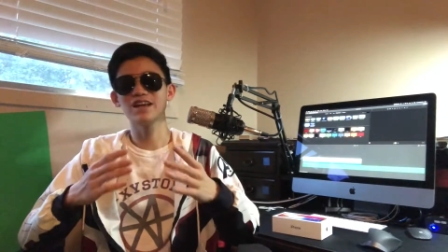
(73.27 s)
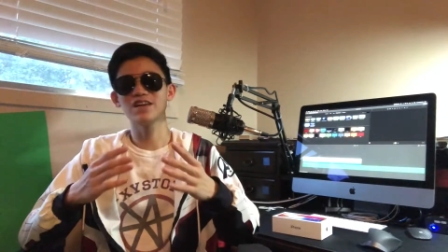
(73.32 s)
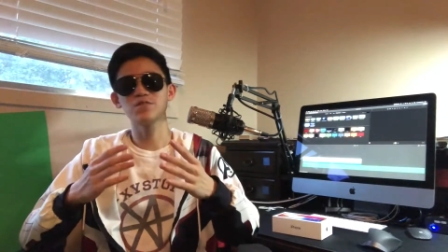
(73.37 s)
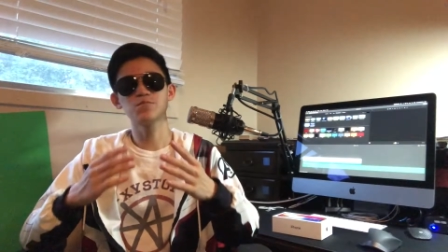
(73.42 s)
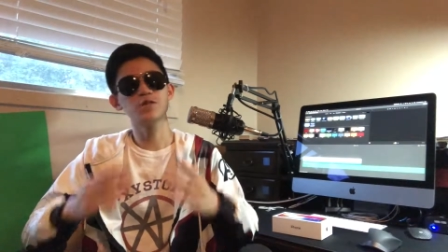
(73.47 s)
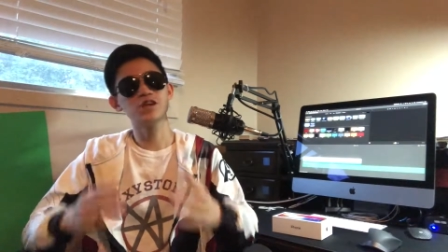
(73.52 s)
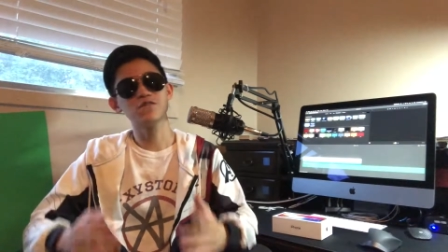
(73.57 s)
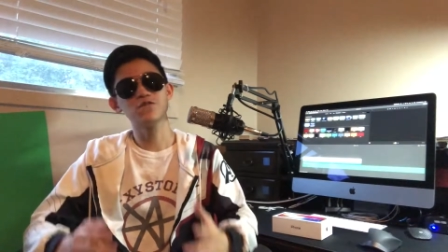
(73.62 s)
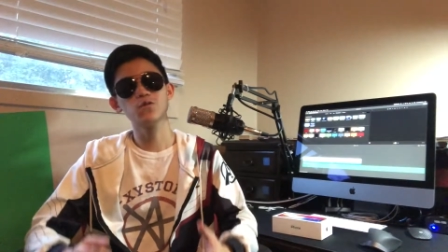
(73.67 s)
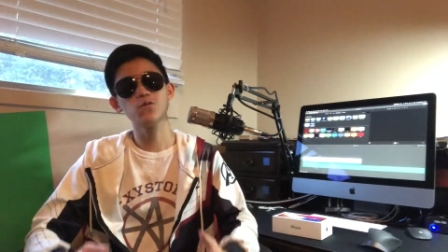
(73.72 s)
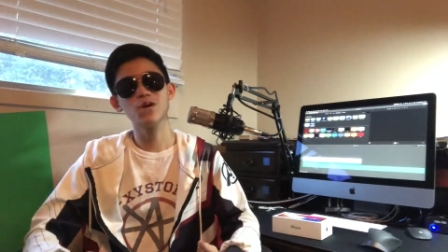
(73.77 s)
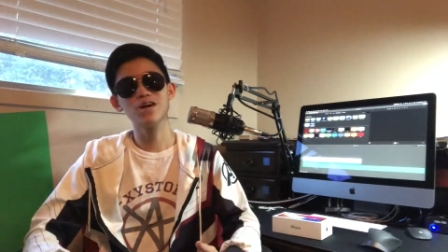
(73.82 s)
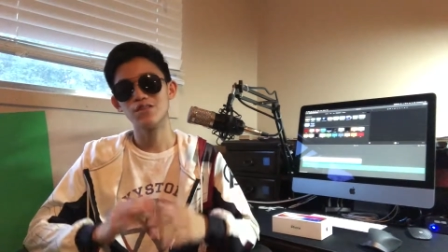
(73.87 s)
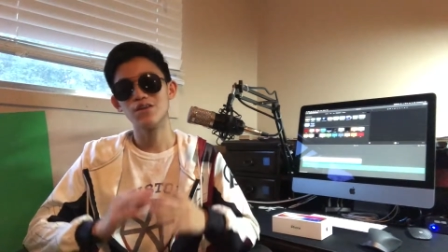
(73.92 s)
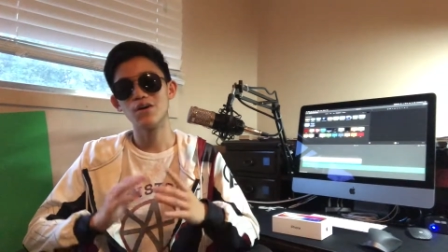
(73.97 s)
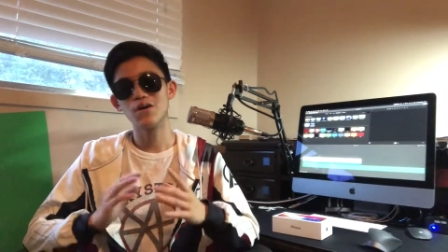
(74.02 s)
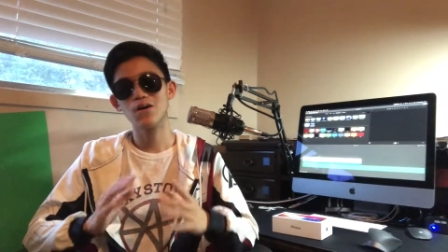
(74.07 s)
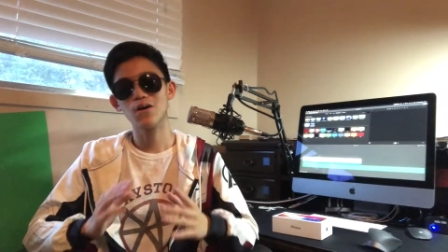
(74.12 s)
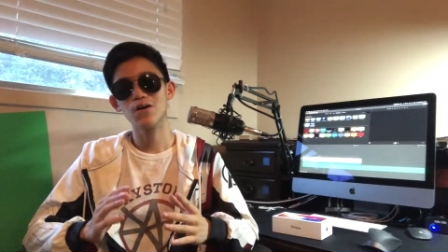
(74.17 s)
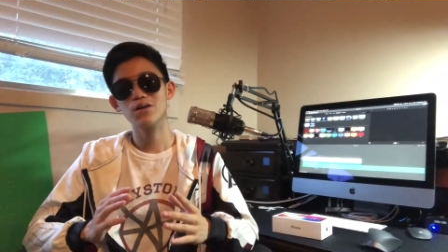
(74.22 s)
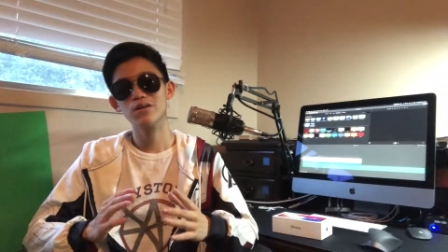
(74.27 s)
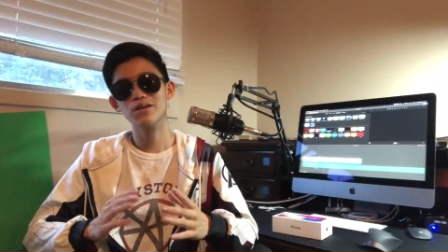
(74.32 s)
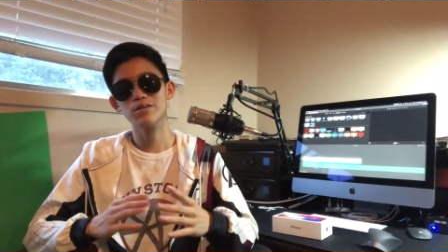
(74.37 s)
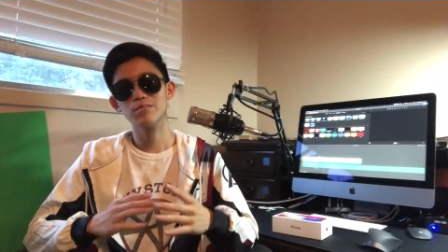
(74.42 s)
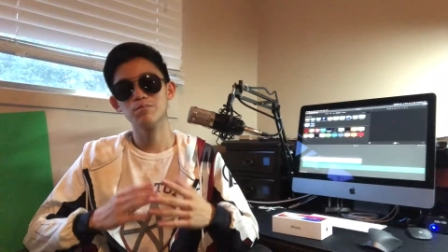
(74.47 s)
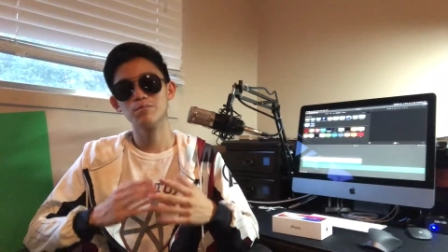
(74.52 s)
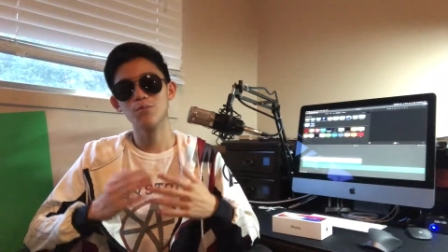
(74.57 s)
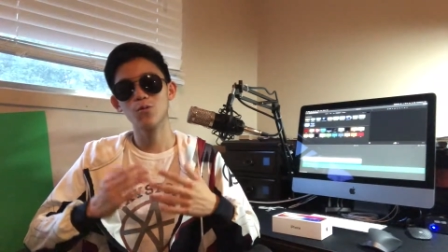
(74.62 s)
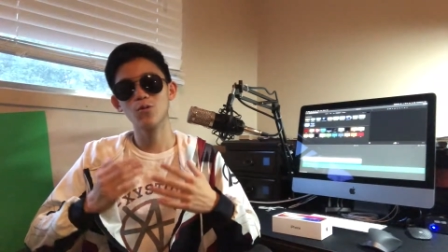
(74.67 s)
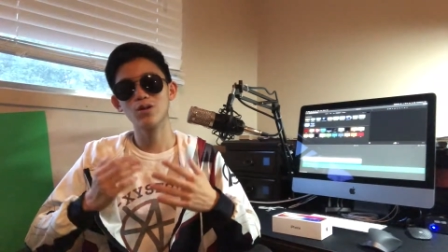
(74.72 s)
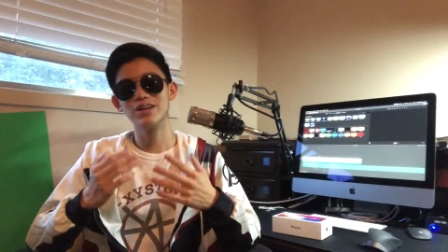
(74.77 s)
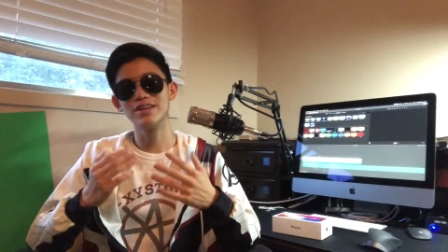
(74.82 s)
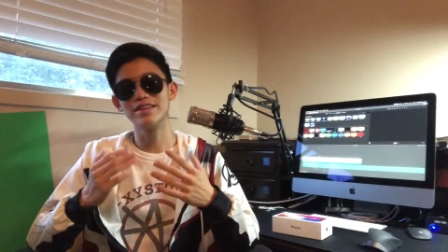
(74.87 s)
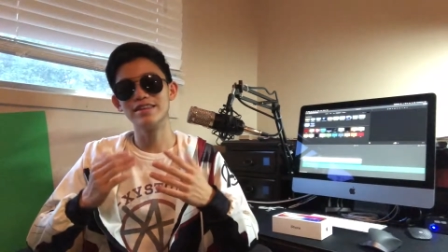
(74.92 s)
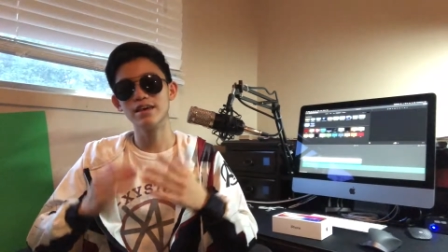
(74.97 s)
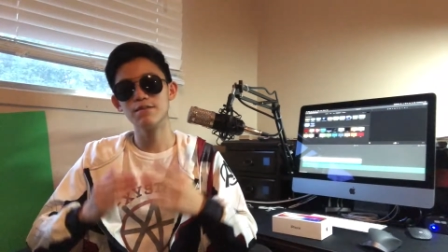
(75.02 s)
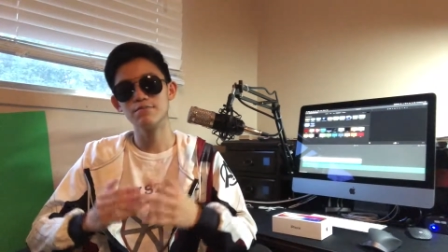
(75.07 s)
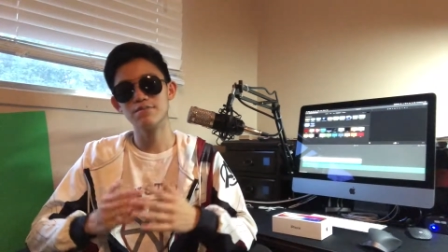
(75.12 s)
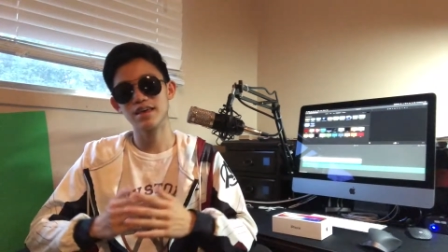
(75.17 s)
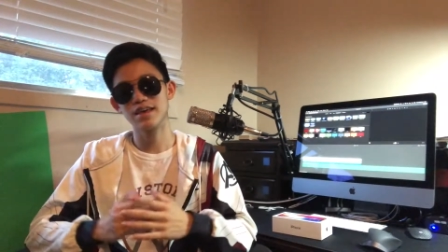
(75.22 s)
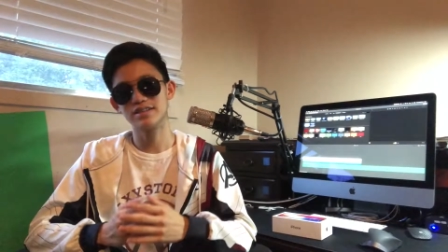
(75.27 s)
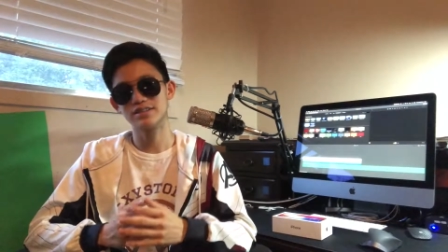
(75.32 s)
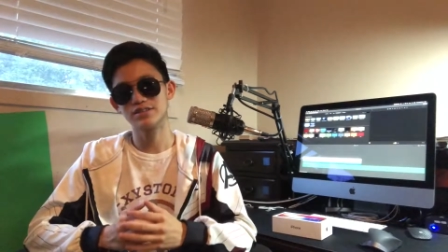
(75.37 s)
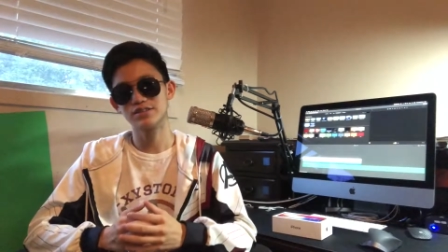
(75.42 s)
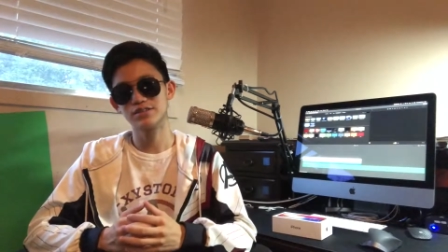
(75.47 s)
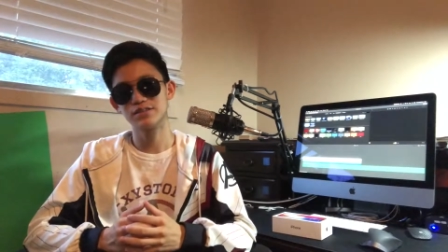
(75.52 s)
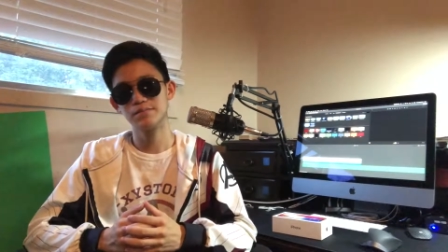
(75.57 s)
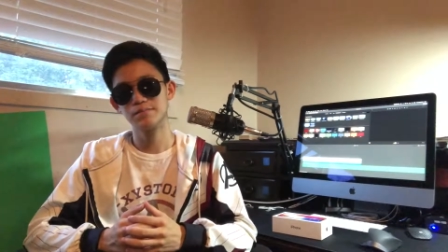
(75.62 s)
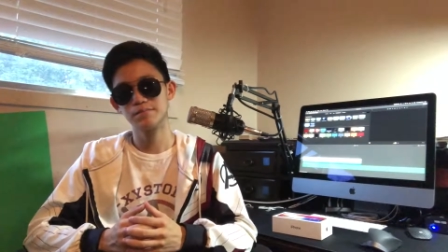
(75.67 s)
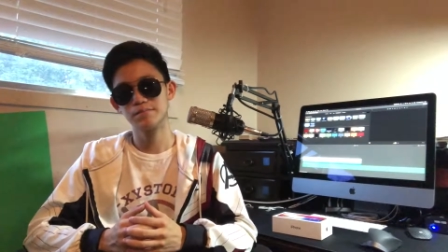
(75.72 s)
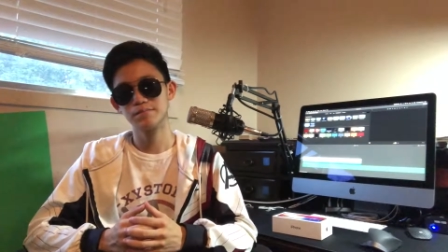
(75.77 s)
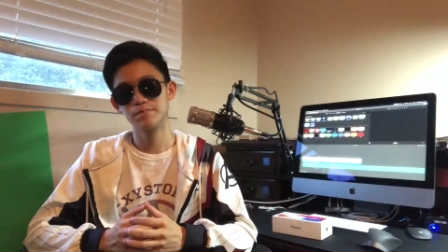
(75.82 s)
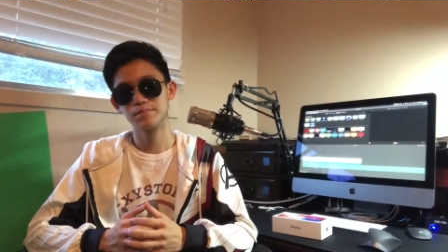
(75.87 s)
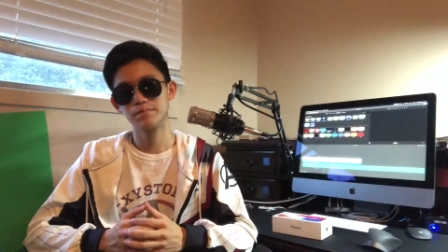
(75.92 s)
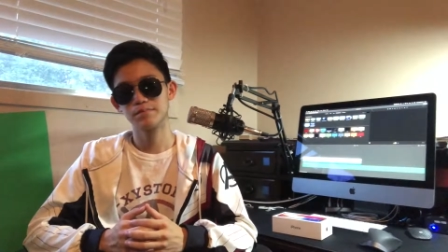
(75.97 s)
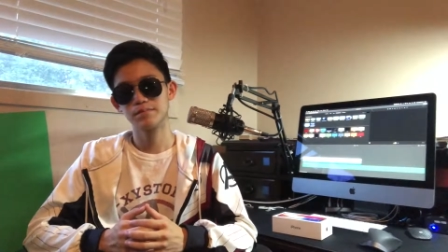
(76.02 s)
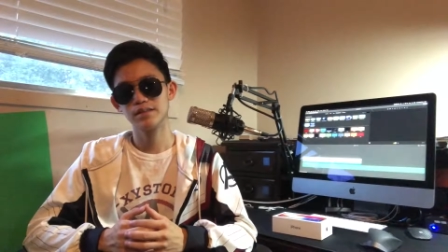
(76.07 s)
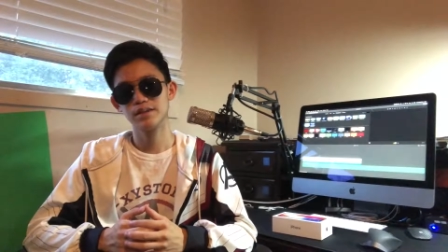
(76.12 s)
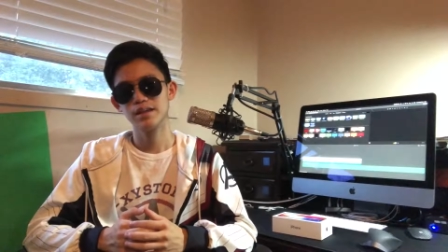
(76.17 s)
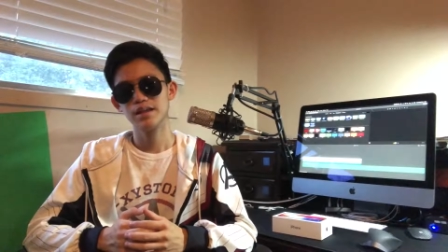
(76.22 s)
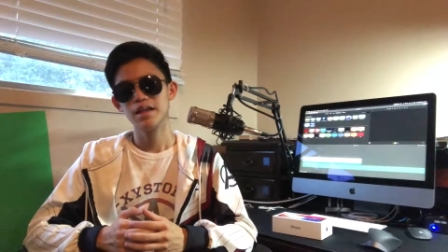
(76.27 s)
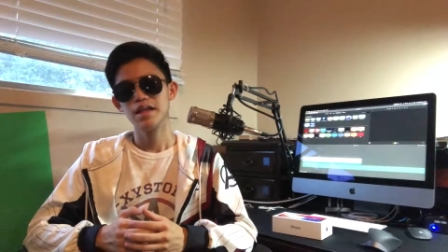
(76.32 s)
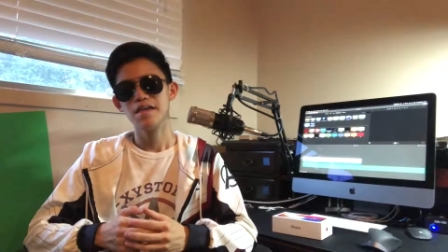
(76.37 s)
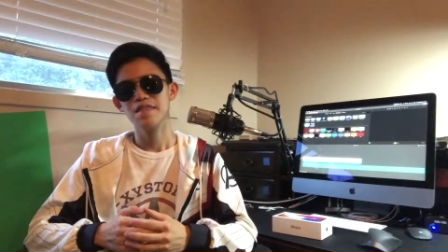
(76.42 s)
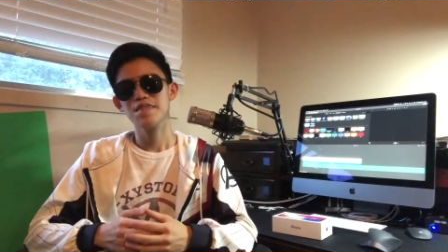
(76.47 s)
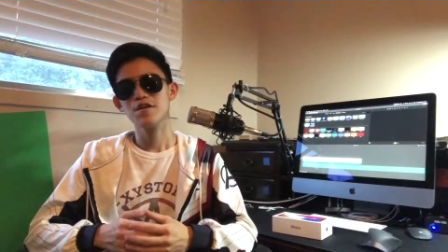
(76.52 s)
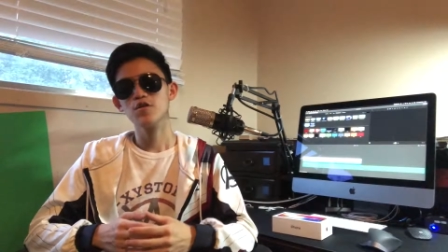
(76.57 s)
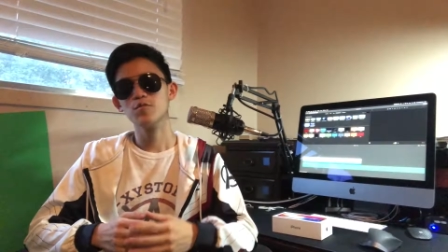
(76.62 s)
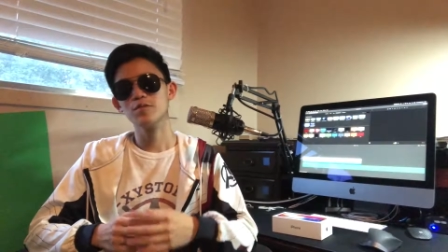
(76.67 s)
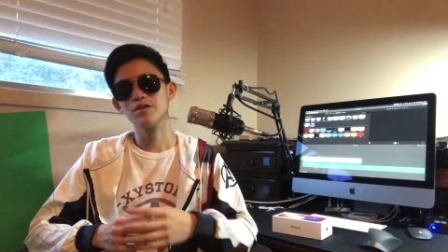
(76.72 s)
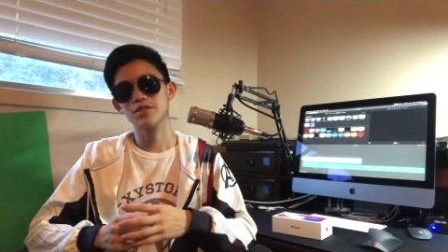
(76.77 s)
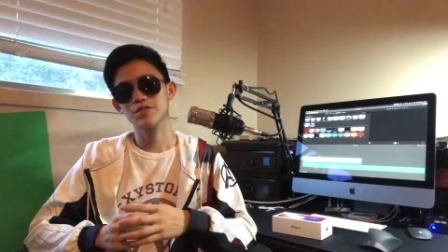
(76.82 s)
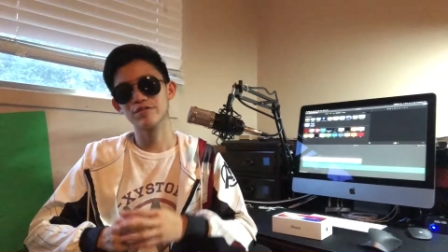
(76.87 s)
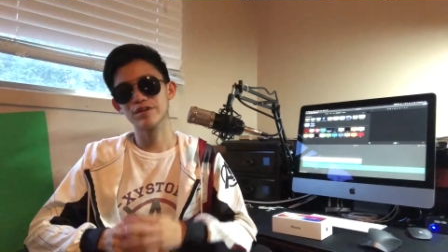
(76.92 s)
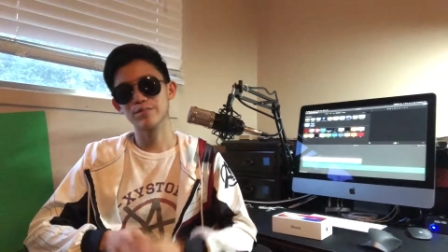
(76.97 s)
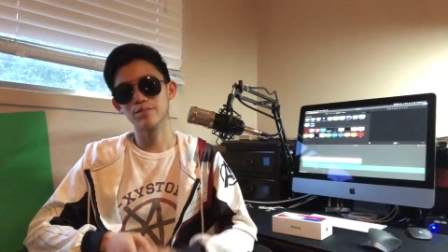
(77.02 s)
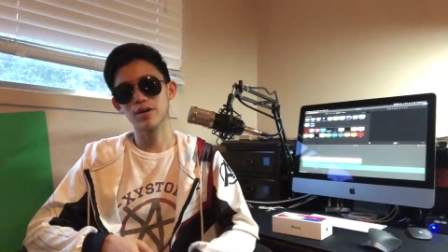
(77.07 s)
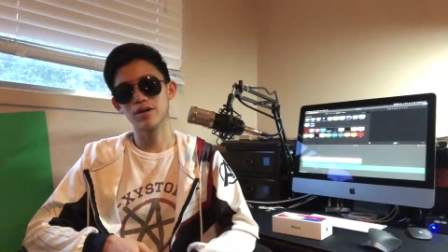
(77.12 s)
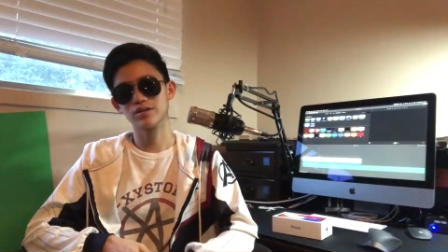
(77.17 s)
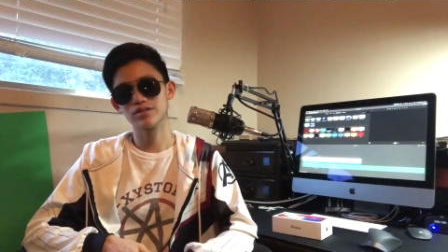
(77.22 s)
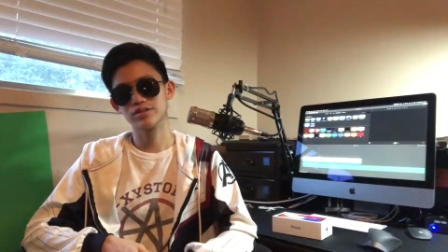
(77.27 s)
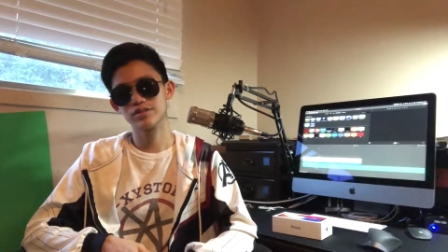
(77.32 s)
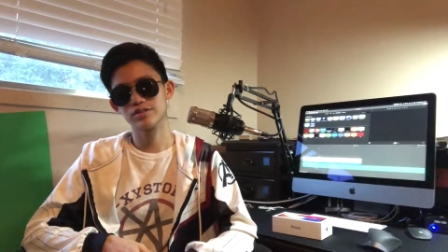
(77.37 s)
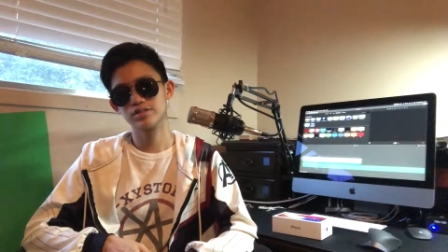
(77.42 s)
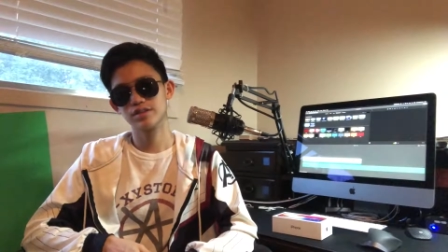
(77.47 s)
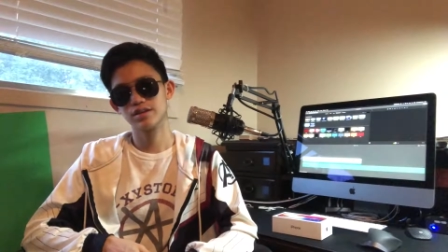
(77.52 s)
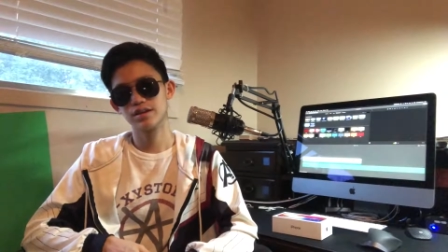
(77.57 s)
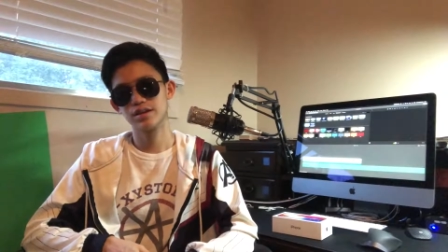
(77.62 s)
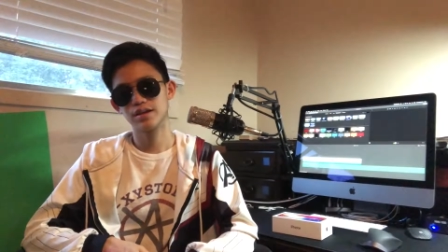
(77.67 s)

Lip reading: But if you want the long, more in-depth answer, there will be 3 parts.